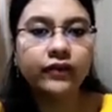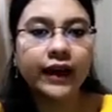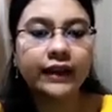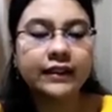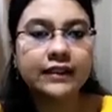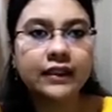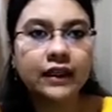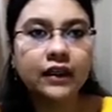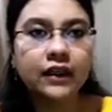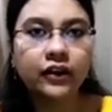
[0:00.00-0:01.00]

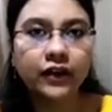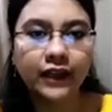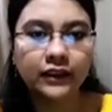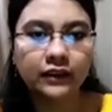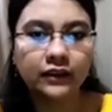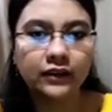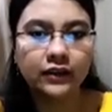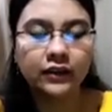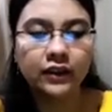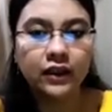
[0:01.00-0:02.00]
valency,
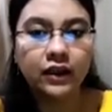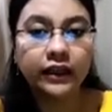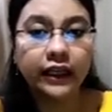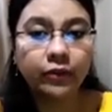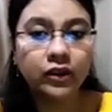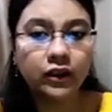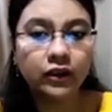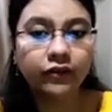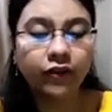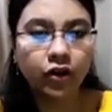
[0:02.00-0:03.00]
radicals,
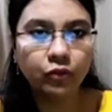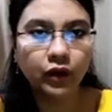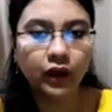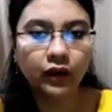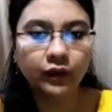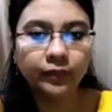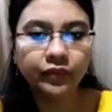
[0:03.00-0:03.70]
chemical formula,